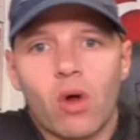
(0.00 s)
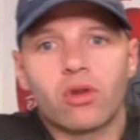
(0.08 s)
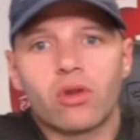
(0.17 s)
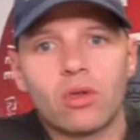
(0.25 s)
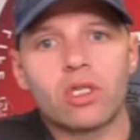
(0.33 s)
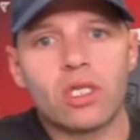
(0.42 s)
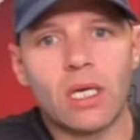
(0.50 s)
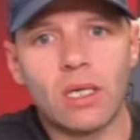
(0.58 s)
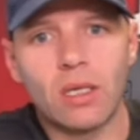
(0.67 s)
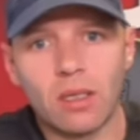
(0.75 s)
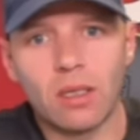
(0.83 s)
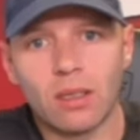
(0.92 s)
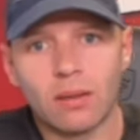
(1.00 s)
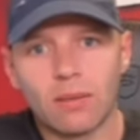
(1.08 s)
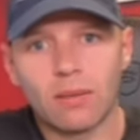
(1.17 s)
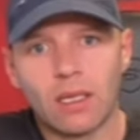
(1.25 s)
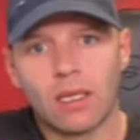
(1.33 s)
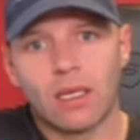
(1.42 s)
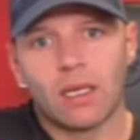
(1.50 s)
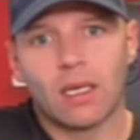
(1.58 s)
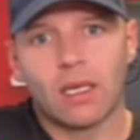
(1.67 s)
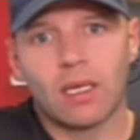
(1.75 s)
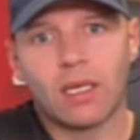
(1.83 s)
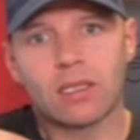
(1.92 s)
And what they'll see
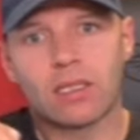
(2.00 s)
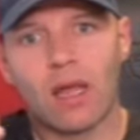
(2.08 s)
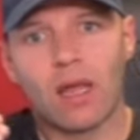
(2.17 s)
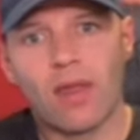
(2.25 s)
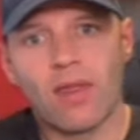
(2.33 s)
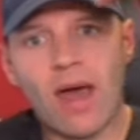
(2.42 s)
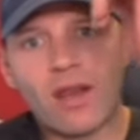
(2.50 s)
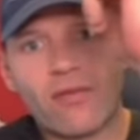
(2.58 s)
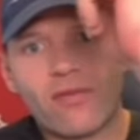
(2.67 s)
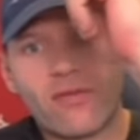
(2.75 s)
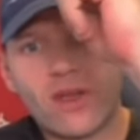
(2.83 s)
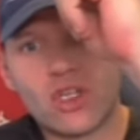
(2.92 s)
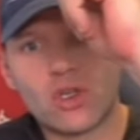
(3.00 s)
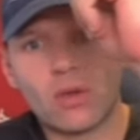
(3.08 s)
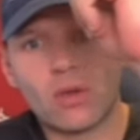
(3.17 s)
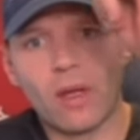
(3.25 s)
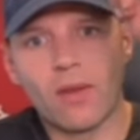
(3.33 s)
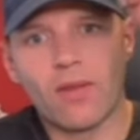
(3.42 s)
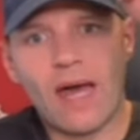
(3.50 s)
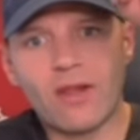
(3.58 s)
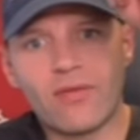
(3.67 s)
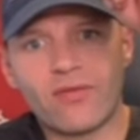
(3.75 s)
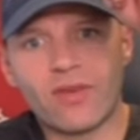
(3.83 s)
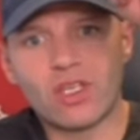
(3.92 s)
is that official,
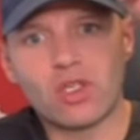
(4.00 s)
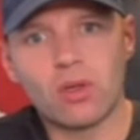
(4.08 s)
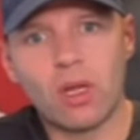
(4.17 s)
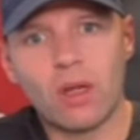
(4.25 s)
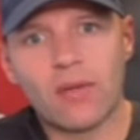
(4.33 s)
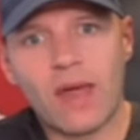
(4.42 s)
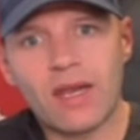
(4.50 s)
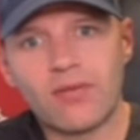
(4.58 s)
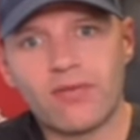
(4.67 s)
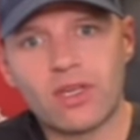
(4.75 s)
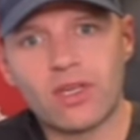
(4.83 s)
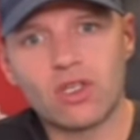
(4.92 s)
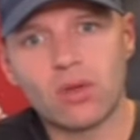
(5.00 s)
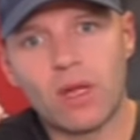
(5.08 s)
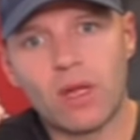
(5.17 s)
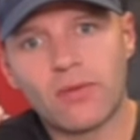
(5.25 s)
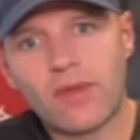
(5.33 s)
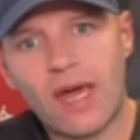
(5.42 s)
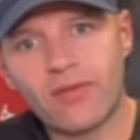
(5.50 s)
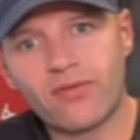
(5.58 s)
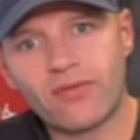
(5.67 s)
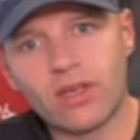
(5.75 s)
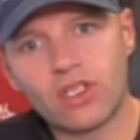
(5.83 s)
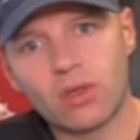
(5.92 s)
that official, that official, that
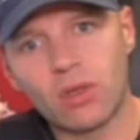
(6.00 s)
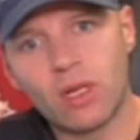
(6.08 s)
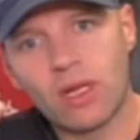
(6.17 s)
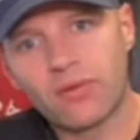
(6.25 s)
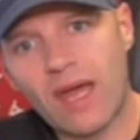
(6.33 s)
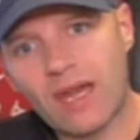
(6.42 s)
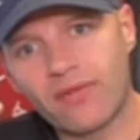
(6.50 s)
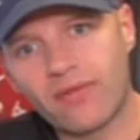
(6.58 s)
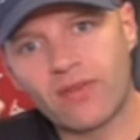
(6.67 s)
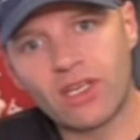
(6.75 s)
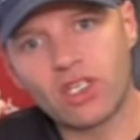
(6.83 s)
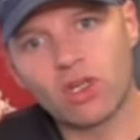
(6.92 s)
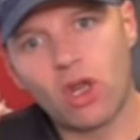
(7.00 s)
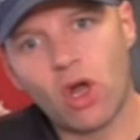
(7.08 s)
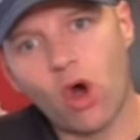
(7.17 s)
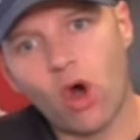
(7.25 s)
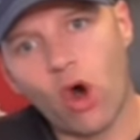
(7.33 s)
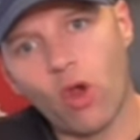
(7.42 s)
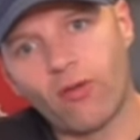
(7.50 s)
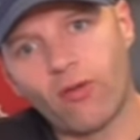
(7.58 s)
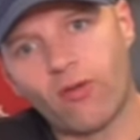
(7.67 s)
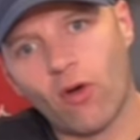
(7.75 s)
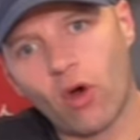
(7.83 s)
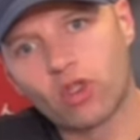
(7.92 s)
official, that official, all
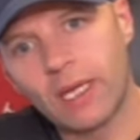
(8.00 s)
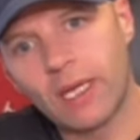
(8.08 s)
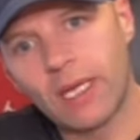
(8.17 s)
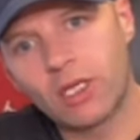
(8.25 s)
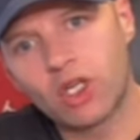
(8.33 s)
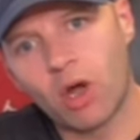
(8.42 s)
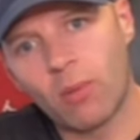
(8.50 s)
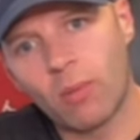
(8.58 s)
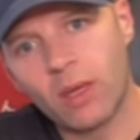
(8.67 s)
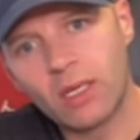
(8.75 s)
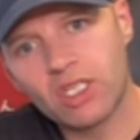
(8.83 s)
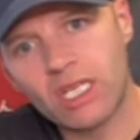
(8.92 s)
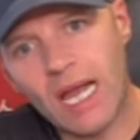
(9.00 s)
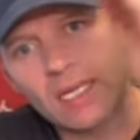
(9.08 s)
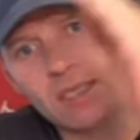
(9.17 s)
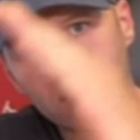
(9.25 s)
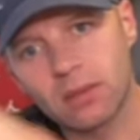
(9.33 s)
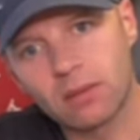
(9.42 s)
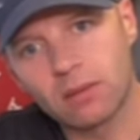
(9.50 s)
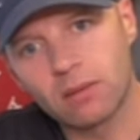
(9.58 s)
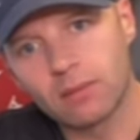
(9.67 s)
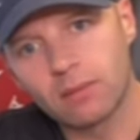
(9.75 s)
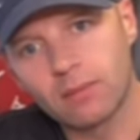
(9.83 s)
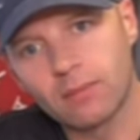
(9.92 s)
f***ed up in their job, sacked.